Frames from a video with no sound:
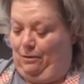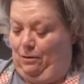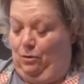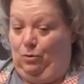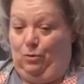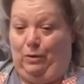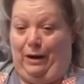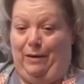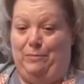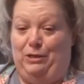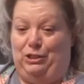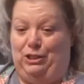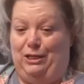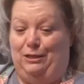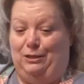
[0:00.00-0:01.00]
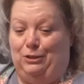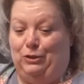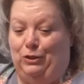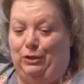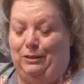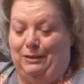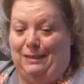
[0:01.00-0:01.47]
Oh, our machine is
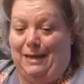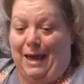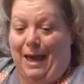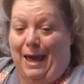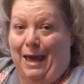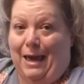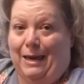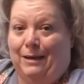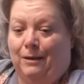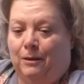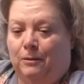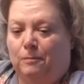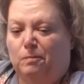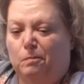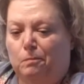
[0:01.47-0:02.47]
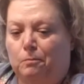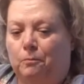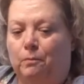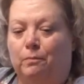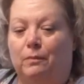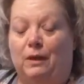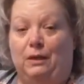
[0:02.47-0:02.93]
good. Yay!
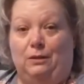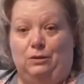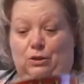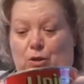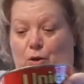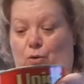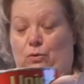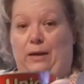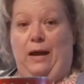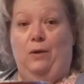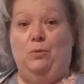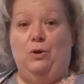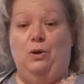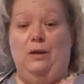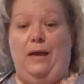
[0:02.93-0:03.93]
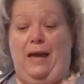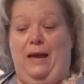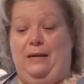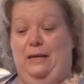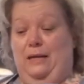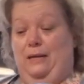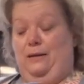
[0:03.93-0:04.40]
So, now we're going to
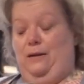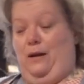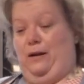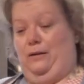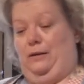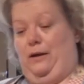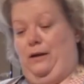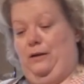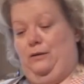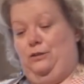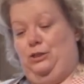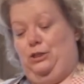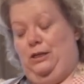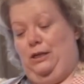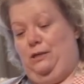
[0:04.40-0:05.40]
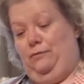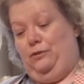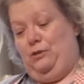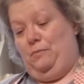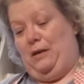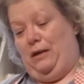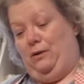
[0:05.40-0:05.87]
add in our large tin of
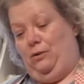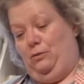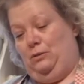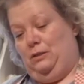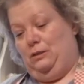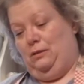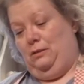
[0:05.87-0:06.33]
tomatoes.